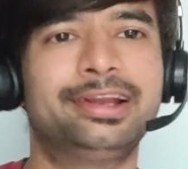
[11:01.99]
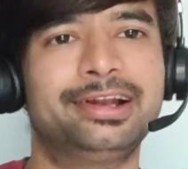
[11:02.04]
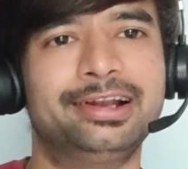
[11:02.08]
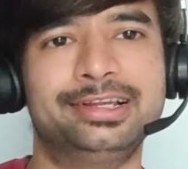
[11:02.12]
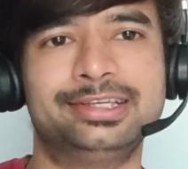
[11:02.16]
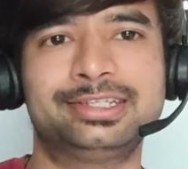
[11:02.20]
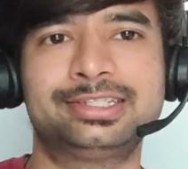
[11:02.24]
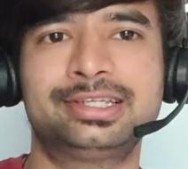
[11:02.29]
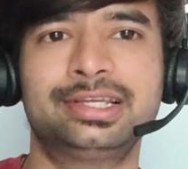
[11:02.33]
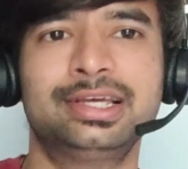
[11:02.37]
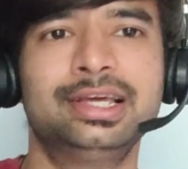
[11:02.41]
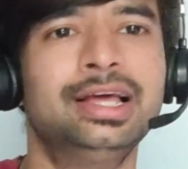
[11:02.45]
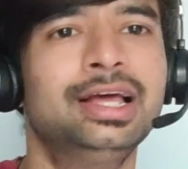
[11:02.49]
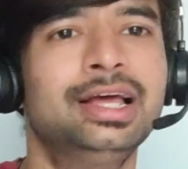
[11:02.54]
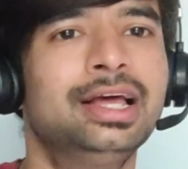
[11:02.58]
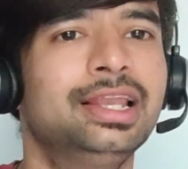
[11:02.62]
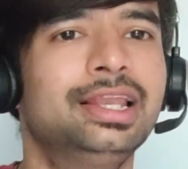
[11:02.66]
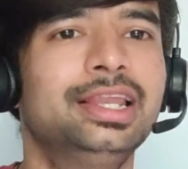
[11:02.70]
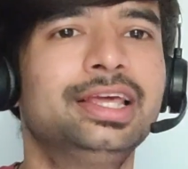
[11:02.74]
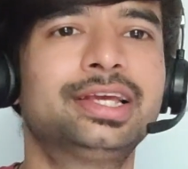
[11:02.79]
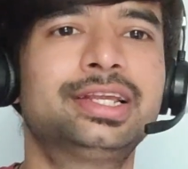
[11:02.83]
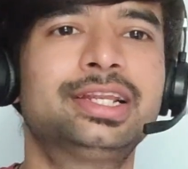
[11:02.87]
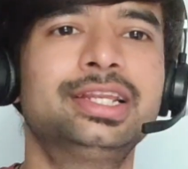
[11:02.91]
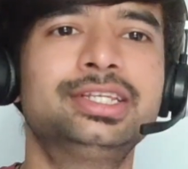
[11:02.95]
list.
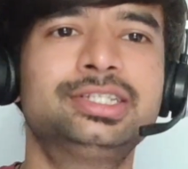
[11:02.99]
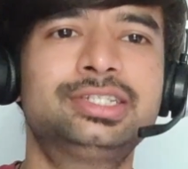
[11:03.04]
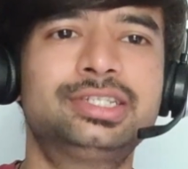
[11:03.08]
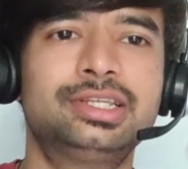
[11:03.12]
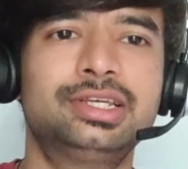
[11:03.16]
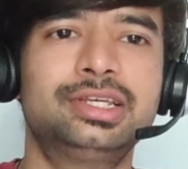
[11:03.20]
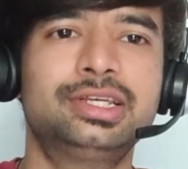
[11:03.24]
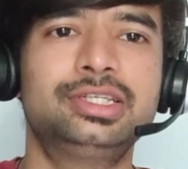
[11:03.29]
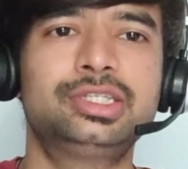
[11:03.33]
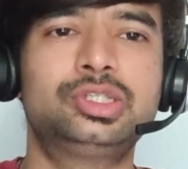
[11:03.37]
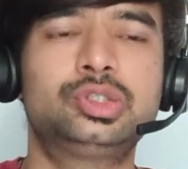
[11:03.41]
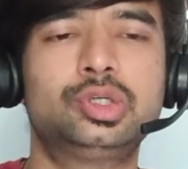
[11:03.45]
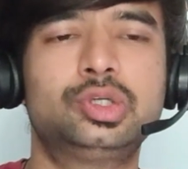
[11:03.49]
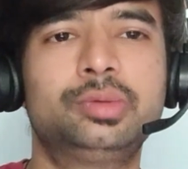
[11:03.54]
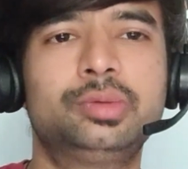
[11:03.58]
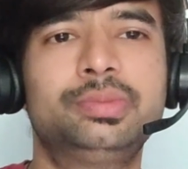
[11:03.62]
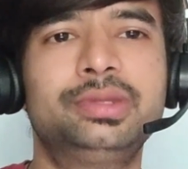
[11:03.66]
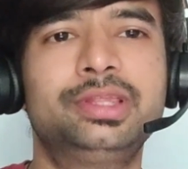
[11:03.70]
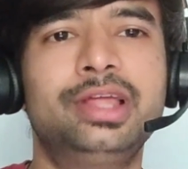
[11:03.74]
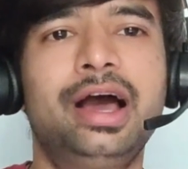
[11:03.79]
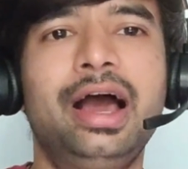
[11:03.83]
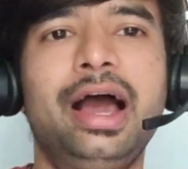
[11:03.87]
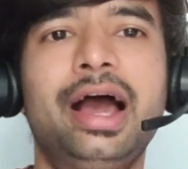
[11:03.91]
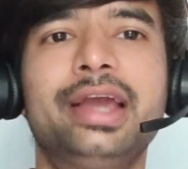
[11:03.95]
Linked list should be
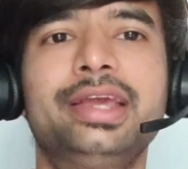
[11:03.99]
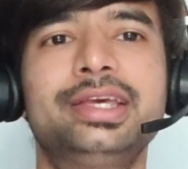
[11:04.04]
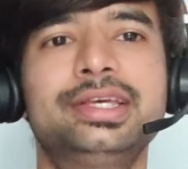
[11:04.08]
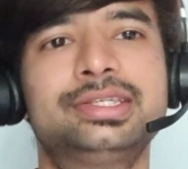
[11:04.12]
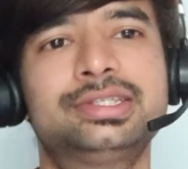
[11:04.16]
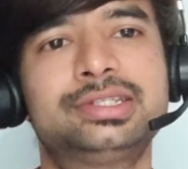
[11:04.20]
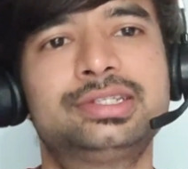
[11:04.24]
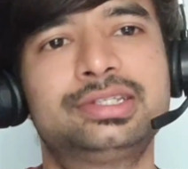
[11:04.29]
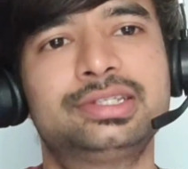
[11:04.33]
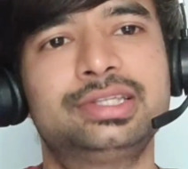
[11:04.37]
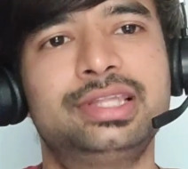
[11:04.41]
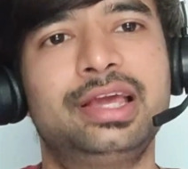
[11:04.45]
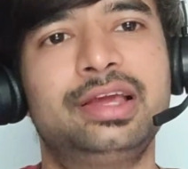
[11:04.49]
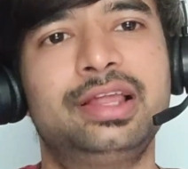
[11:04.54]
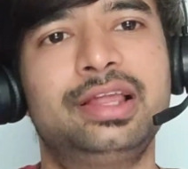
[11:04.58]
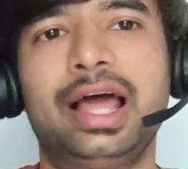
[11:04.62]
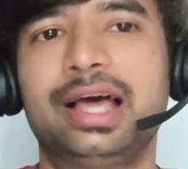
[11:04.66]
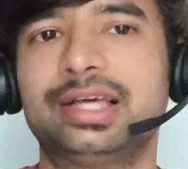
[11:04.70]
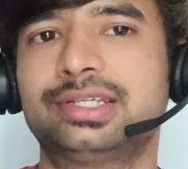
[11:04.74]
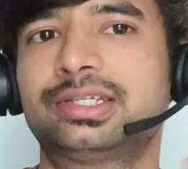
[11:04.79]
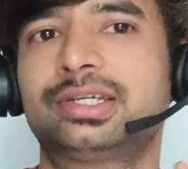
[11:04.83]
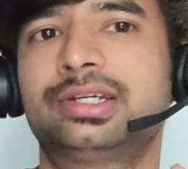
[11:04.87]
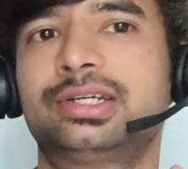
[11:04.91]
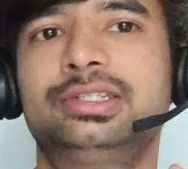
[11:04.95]
the highest they'll
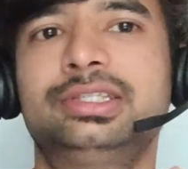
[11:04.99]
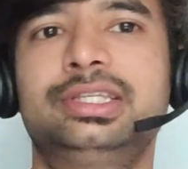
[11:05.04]
ask.